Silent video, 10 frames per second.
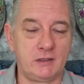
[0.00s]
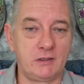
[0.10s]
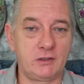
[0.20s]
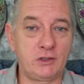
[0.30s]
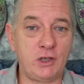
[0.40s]

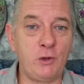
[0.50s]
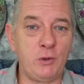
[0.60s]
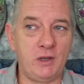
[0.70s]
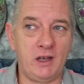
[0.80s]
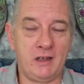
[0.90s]

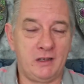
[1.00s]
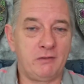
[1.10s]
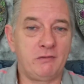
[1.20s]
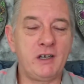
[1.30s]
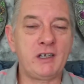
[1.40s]
So
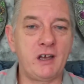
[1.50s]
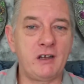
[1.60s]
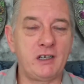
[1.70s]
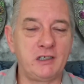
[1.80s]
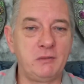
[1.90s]

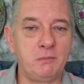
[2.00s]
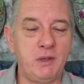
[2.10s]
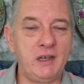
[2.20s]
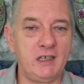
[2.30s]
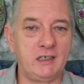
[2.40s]
reincarnated
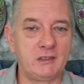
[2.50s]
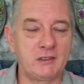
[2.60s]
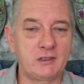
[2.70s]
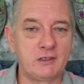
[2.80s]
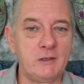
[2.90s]

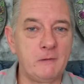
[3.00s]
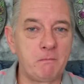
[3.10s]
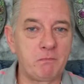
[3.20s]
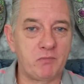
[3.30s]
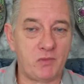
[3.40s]
beings,
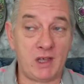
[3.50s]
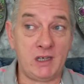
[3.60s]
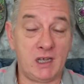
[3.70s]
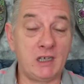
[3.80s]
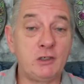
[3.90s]
they
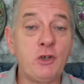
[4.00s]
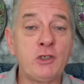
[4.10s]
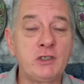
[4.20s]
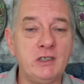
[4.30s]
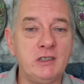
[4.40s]
get
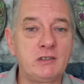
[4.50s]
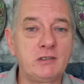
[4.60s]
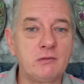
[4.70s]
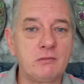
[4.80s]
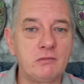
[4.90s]

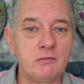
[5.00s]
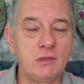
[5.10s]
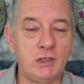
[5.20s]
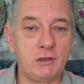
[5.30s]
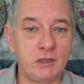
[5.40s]
choices.
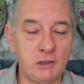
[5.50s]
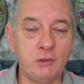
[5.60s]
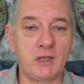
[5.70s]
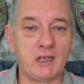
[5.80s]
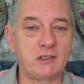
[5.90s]
You know, they do
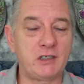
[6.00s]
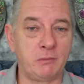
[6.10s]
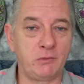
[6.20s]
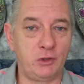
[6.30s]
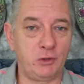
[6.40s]
get
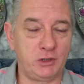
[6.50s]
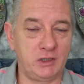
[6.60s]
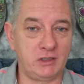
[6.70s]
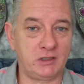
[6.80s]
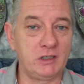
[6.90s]
some
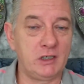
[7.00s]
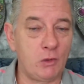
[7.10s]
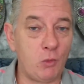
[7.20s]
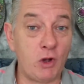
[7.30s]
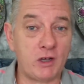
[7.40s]
choices.
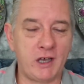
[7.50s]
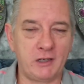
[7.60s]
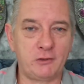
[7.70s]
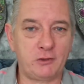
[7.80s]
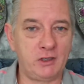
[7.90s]
What
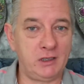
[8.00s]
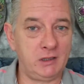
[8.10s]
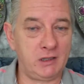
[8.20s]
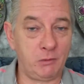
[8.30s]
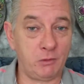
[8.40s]
country
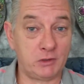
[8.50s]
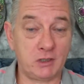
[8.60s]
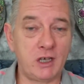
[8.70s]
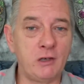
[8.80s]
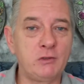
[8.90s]
they want to
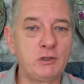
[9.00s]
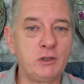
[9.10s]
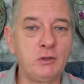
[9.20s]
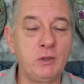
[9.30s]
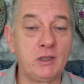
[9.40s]
go
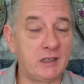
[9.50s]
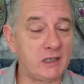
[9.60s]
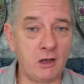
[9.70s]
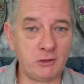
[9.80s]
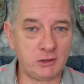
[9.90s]
to. They
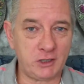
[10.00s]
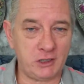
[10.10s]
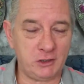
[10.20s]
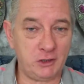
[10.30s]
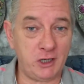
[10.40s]
can't
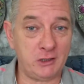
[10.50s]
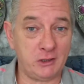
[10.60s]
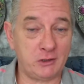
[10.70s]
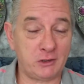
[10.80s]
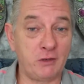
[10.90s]
change
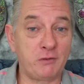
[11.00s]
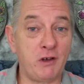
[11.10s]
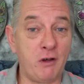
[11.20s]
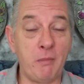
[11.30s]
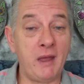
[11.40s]
genders. So if
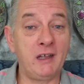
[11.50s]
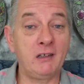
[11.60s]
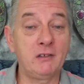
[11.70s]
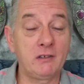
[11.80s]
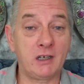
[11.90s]
they're a
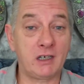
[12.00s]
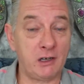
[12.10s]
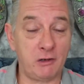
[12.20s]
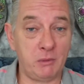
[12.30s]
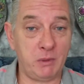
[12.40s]
male, they can
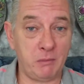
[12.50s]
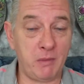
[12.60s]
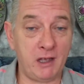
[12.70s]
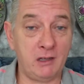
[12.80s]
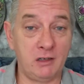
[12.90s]
only be
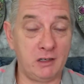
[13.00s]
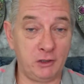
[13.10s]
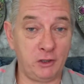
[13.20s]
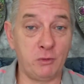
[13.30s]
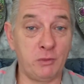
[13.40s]
male, and
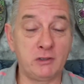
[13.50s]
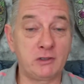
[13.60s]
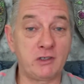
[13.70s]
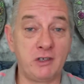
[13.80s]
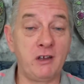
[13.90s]

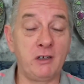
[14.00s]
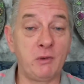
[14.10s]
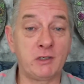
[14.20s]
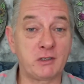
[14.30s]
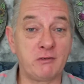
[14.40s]
humans are the only
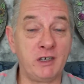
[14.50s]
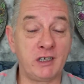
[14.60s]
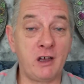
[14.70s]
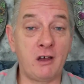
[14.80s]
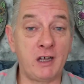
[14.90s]
ones that
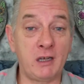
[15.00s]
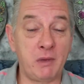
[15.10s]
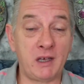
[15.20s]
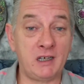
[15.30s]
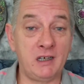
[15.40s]
reincarnate
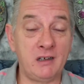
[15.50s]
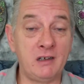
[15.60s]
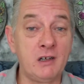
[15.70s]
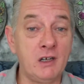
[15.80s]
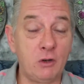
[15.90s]
back here.
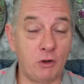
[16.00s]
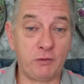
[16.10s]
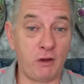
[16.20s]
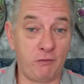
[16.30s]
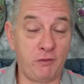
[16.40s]
Or if
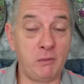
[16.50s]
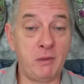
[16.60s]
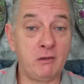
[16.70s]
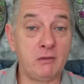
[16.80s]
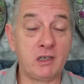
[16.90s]
they're a
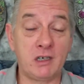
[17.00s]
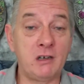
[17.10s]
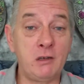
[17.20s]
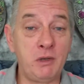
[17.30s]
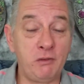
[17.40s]
female, they can
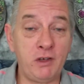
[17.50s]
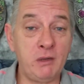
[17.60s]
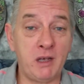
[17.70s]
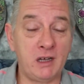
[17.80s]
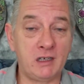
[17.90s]
only be
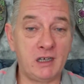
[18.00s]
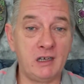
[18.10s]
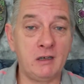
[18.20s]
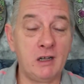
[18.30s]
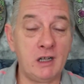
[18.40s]
female
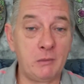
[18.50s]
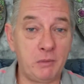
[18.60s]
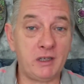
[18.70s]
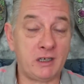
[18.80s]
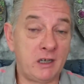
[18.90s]
again.
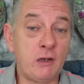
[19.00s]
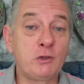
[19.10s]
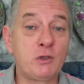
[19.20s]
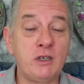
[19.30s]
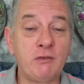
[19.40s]
But they can go
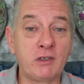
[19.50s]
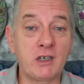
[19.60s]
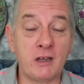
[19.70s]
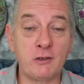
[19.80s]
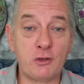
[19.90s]
to a different
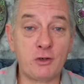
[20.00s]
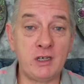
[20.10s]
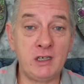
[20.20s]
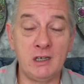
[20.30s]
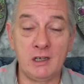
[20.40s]

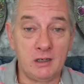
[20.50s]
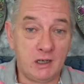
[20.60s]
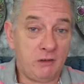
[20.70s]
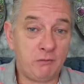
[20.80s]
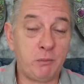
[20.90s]
country,
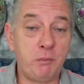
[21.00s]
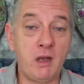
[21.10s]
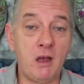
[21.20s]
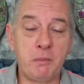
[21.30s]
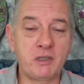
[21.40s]
even
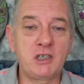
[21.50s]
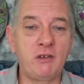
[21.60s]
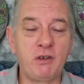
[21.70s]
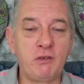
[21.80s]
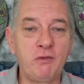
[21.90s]
a
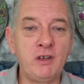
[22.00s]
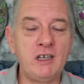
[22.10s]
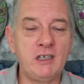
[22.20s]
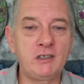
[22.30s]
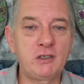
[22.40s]
Pacific
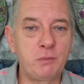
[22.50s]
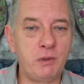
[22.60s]
village.